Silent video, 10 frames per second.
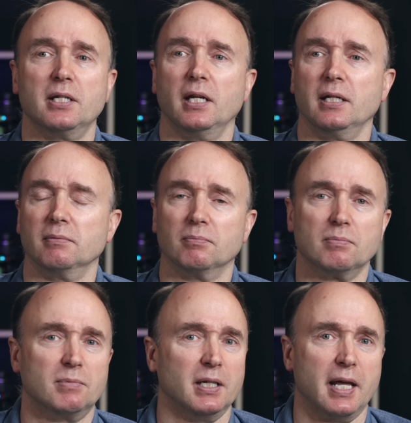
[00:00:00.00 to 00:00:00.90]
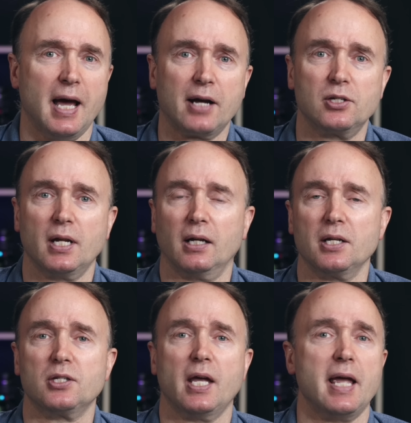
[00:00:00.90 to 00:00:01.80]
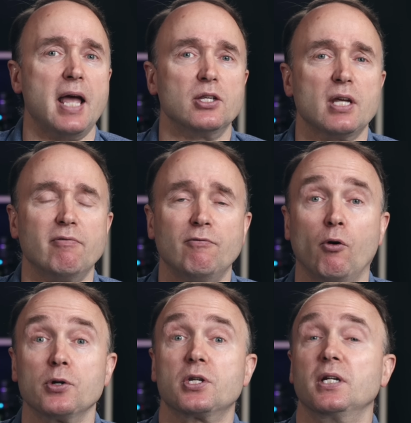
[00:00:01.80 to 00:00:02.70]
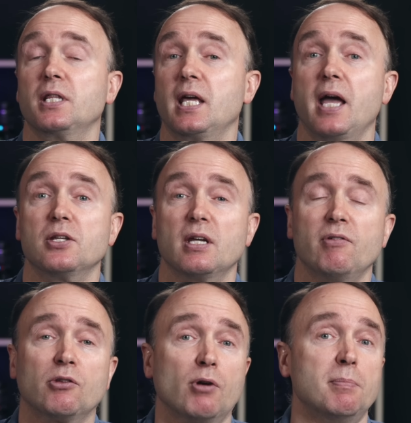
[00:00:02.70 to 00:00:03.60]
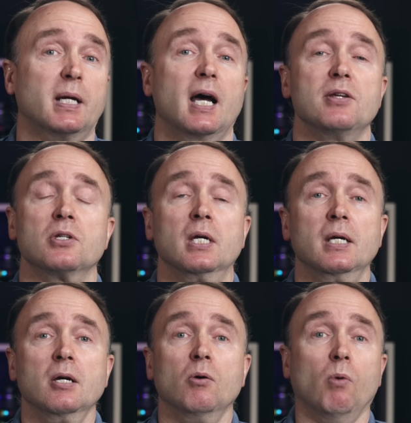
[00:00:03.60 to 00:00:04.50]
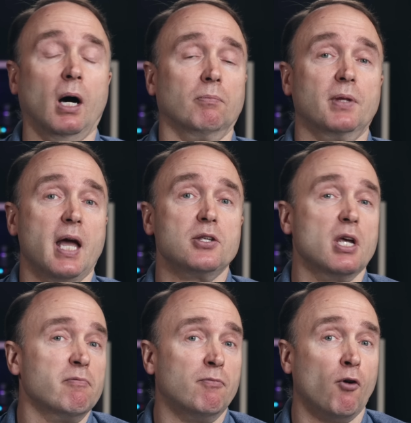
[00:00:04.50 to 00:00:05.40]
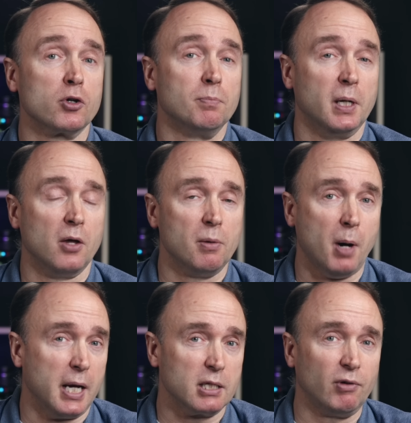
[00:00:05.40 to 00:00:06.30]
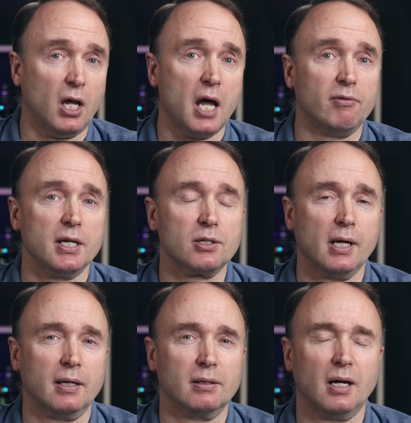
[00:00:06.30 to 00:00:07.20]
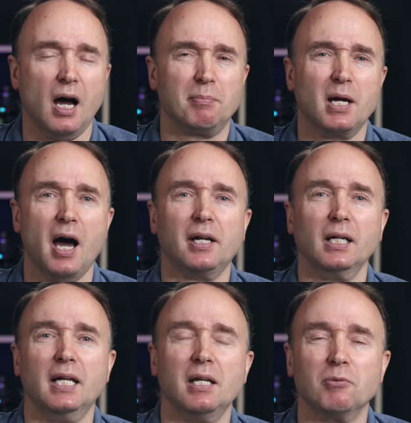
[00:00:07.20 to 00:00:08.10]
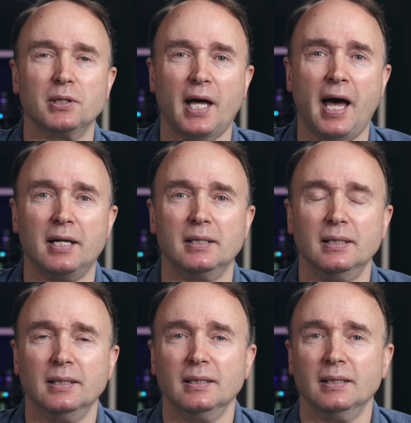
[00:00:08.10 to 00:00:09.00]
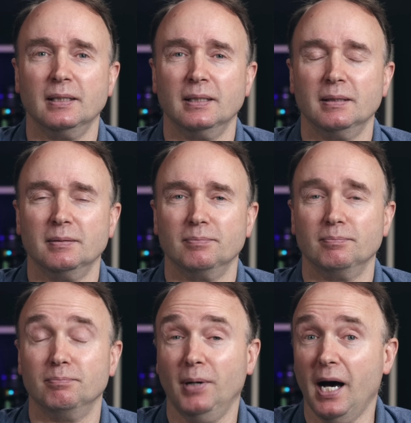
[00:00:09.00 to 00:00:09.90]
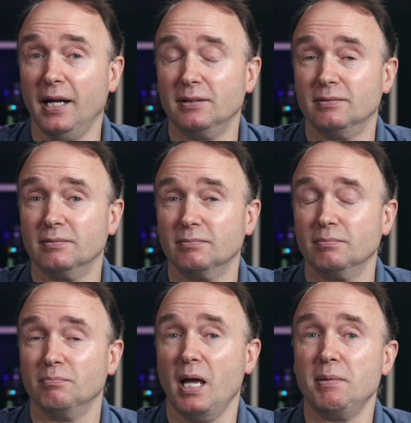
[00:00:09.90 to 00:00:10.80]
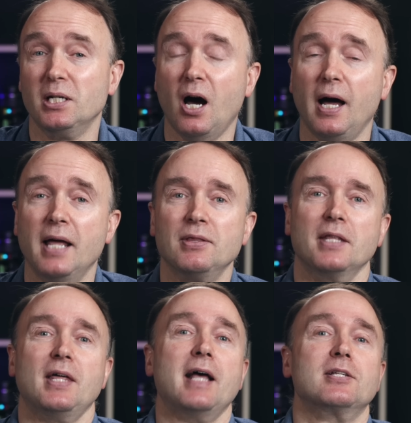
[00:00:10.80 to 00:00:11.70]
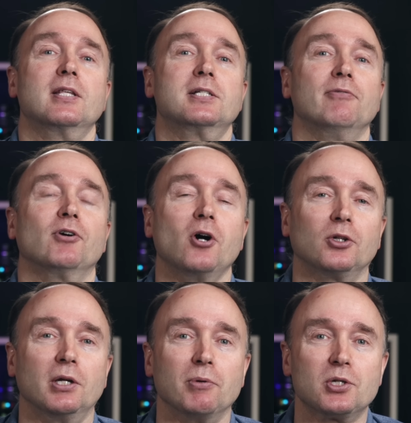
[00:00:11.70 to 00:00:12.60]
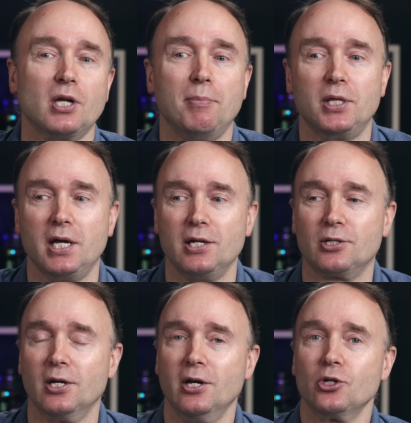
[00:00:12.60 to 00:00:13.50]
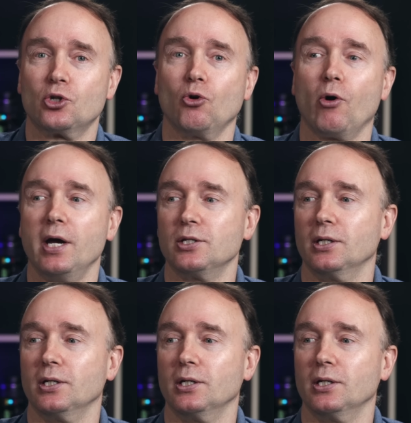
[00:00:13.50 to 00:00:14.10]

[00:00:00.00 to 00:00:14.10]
Did he did he accidentally say A74 instead of the A73? Because, well, the A74 has been on the minds of a lot of us. And I'm kind of leading with that, but maybe not. And that's the difficulty with some of these stories.